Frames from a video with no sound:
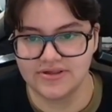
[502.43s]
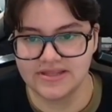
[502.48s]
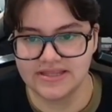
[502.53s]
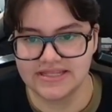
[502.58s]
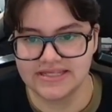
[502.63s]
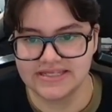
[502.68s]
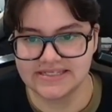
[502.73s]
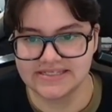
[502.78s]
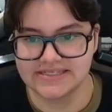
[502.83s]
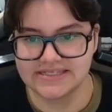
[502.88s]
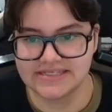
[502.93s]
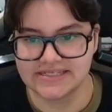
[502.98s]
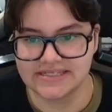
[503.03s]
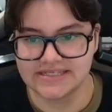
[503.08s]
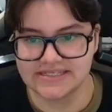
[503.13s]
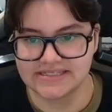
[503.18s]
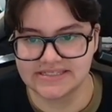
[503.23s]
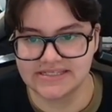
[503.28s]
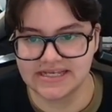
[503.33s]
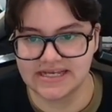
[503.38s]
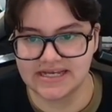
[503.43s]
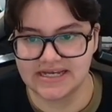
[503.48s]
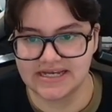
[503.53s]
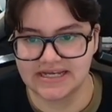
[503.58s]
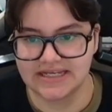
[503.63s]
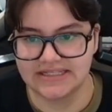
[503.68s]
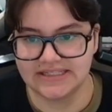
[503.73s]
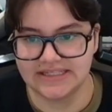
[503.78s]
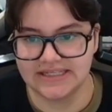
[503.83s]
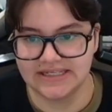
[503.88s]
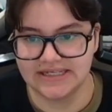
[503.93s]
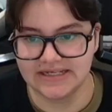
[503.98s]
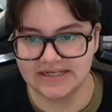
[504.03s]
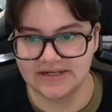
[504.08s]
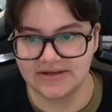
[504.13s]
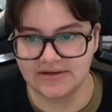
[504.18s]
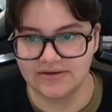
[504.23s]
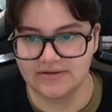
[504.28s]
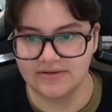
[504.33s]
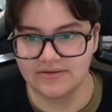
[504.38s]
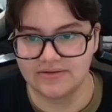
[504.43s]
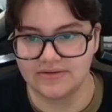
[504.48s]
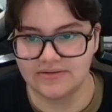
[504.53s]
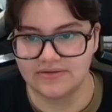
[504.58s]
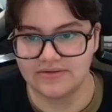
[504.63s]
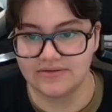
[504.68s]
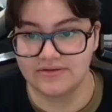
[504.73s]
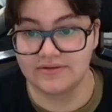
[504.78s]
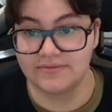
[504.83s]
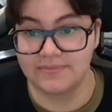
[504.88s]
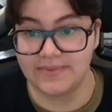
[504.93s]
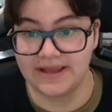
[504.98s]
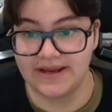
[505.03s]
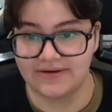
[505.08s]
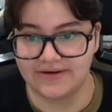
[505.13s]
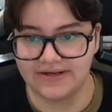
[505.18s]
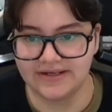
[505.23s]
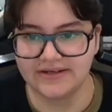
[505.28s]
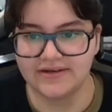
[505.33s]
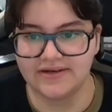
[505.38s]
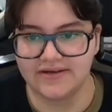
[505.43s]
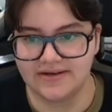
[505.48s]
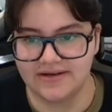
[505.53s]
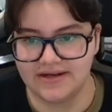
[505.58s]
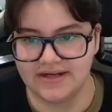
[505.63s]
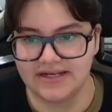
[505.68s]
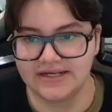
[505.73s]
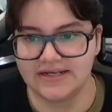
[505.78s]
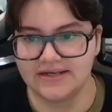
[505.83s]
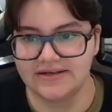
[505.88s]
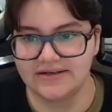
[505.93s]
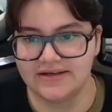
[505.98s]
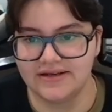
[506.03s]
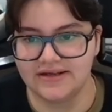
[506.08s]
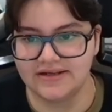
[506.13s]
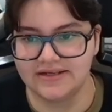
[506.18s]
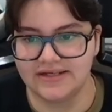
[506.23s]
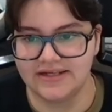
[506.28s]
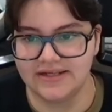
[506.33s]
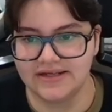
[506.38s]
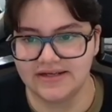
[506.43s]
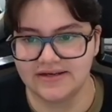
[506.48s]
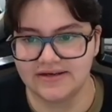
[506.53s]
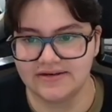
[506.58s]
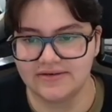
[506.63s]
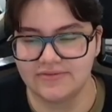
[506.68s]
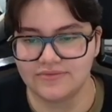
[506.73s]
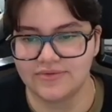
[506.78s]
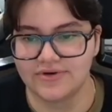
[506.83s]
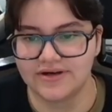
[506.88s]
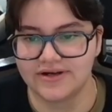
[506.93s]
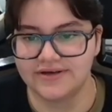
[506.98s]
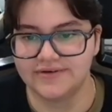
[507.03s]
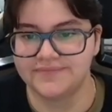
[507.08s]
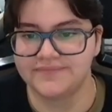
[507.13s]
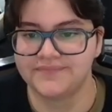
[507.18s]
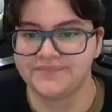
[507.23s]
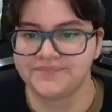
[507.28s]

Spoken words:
this is idea, parent idea 1,